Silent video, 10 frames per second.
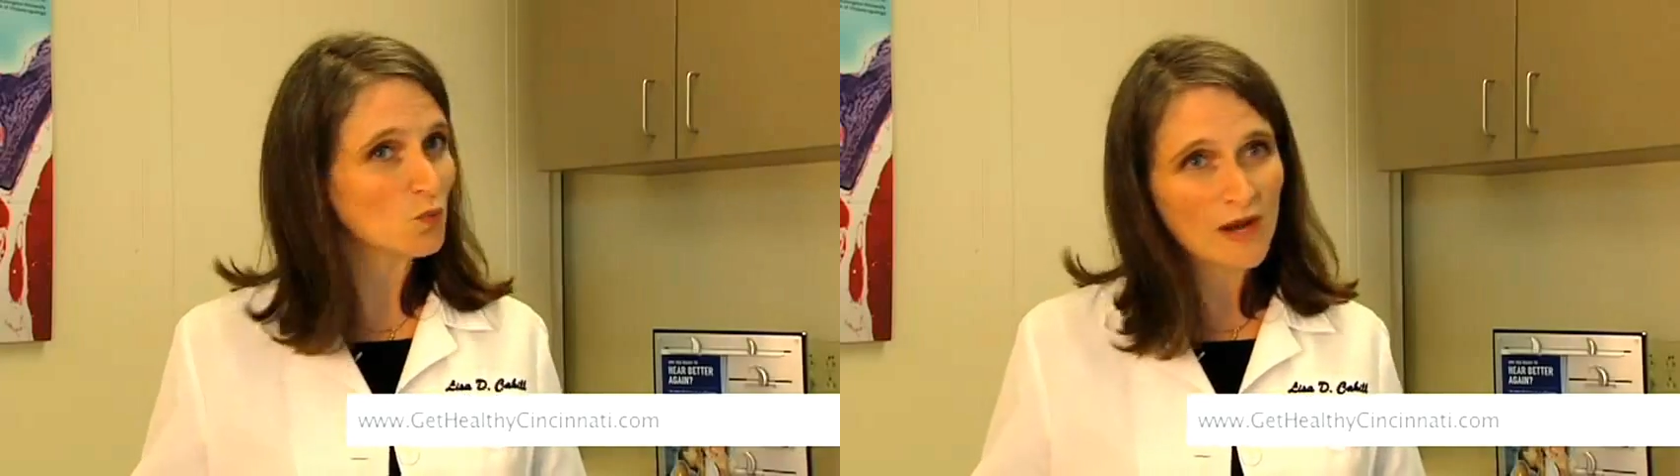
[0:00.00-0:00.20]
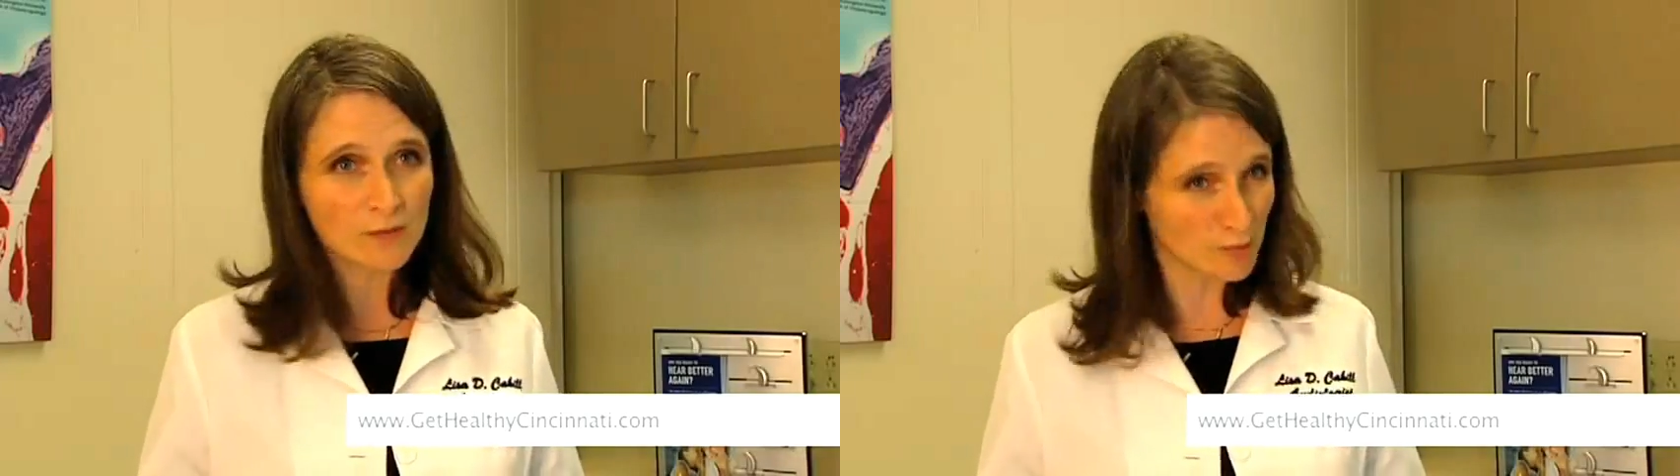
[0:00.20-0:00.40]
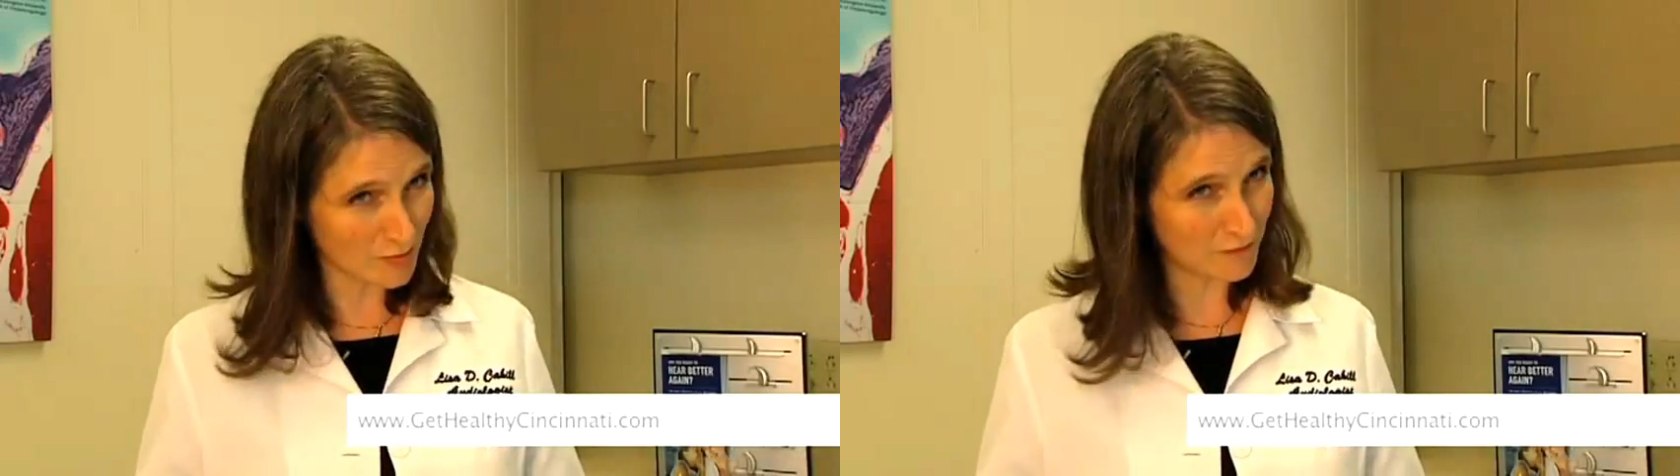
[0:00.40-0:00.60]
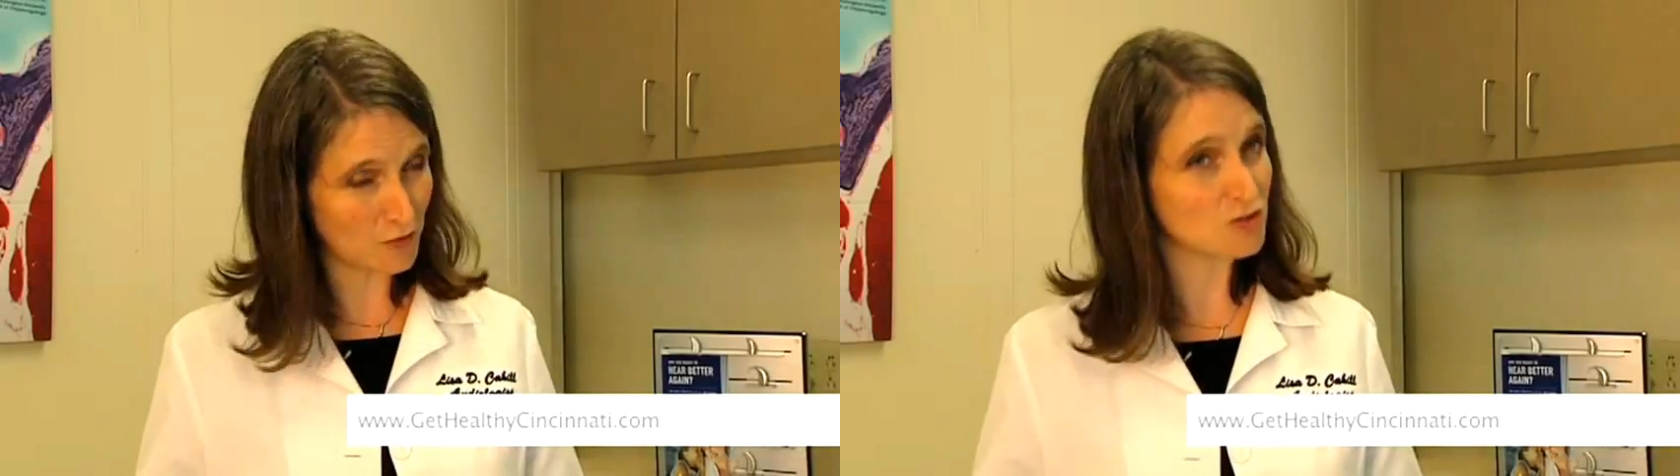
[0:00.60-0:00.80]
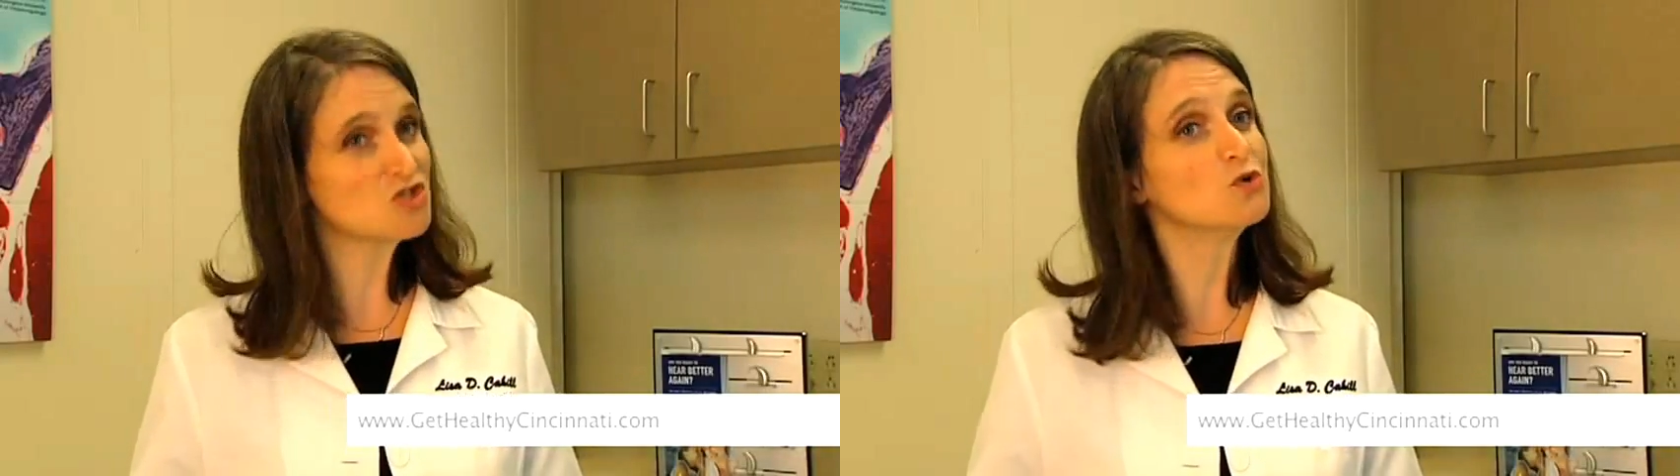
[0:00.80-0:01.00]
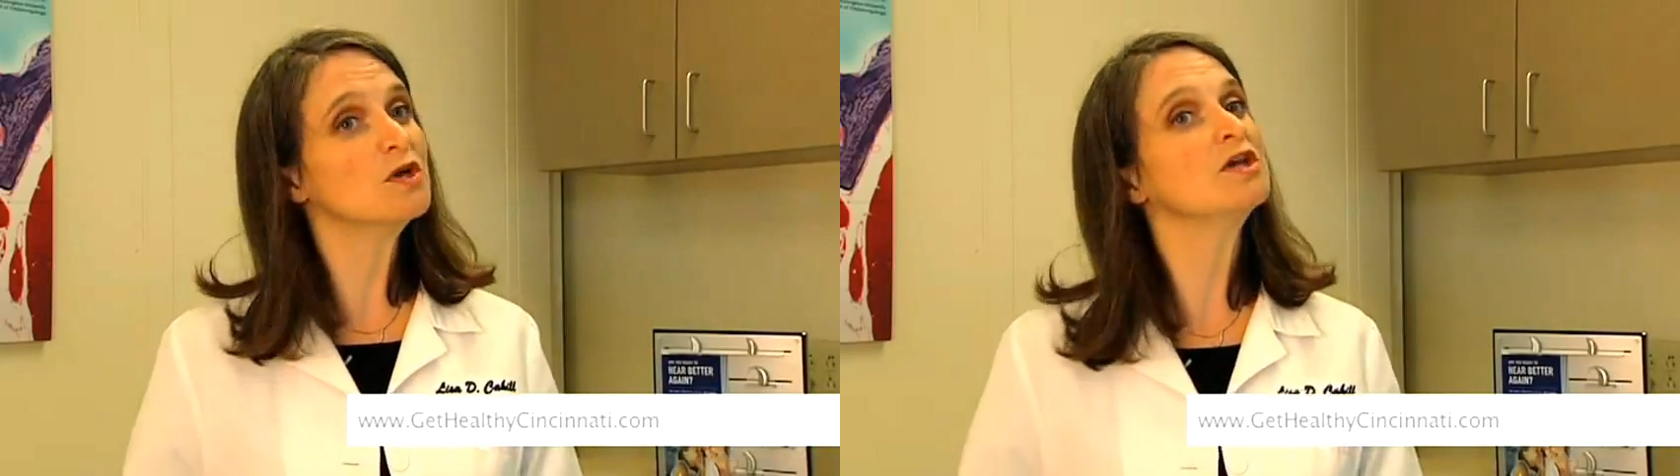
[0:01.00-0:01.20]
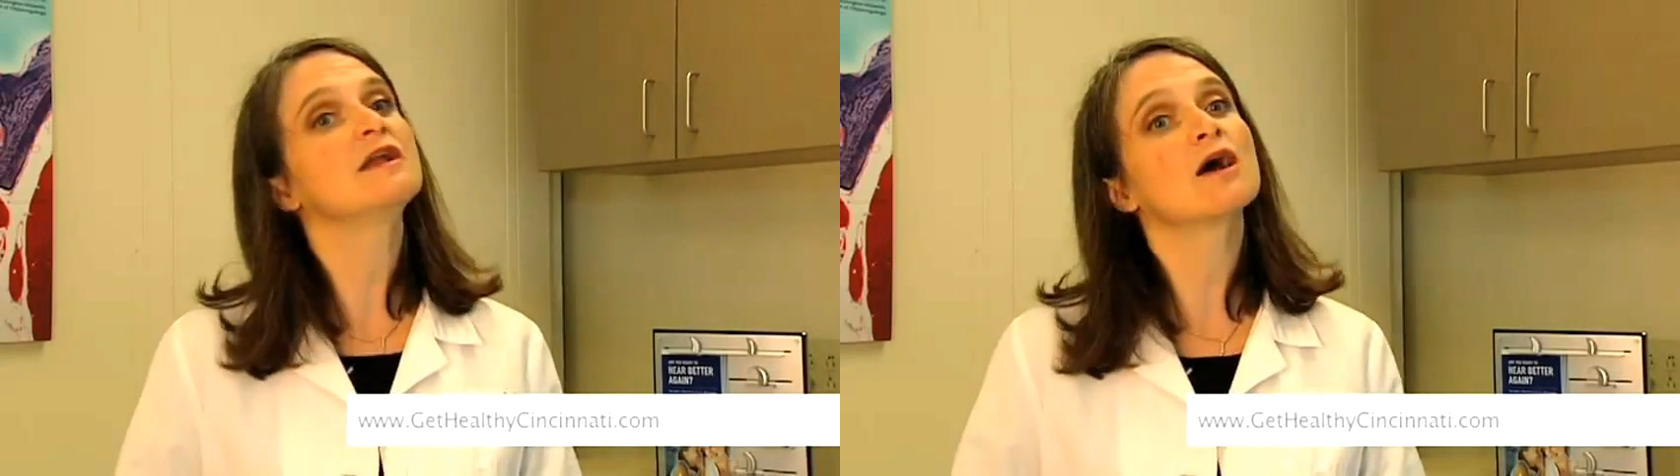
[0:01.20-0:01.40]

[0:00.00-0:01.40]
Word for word: way we refer to it.